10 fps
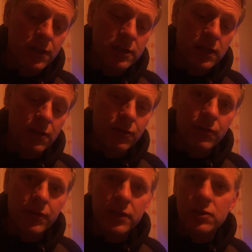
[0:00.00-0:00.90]
isn't it?
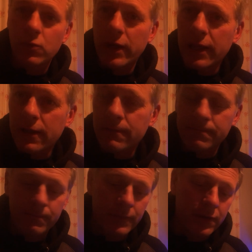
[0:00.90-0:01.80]
This week,
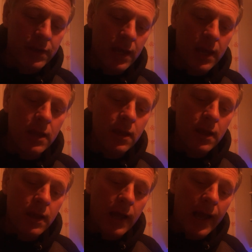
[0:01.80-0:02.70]
okay,
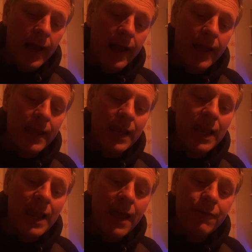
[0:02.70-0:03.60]
at
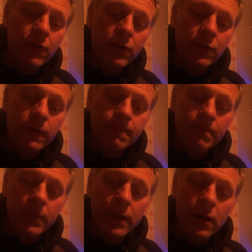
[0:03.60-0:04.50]
11
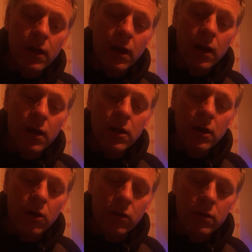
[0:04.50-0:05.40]

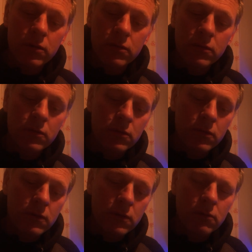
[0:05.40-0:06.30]
o'clock.
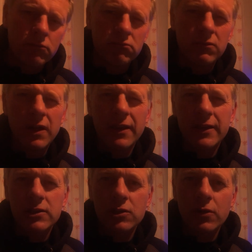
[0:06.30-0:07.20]
No,
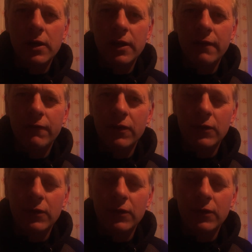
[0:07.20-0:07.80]
that's too early for you